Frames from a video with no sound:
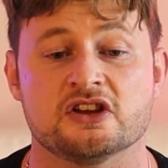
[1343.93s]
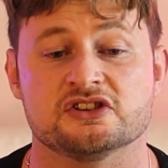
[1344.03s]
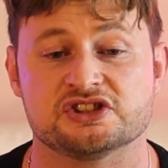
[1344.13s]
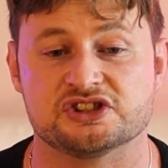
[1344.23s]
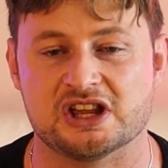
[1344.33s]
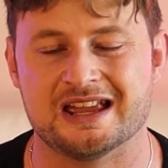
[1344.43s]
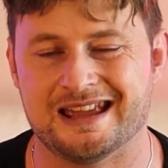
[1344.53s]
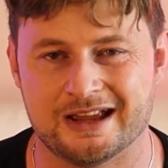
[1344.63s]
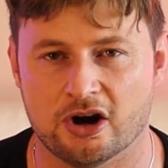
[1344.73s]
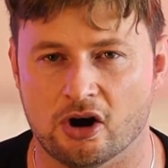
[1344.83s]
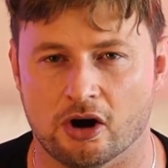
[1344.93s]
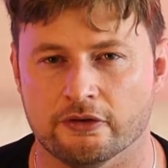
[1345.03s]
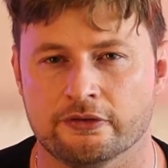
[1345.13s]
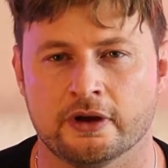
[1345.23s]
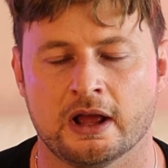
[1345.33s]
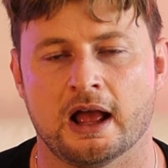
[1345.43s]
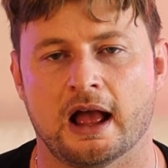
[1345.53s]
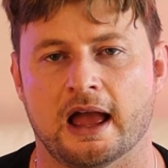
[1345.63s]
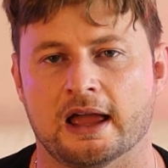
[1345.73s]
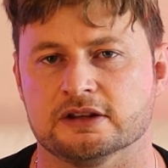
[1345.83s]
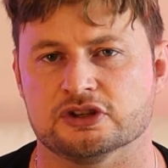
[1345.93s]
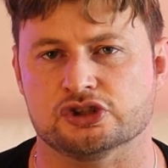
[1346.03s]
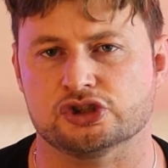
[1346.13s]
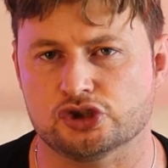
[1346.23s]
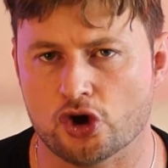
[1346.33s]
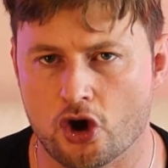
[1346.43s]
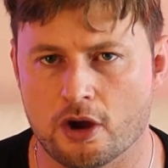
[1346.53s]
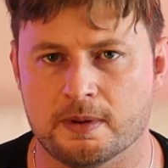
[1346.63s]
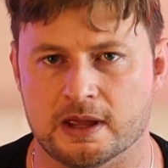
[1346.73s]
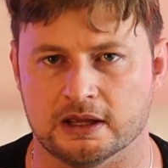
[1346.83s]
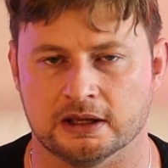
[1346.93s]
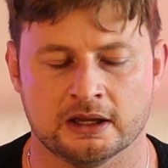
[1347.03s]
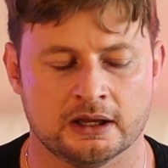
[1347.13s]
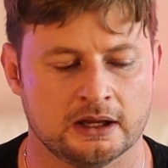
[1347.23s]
seeing off a disturbing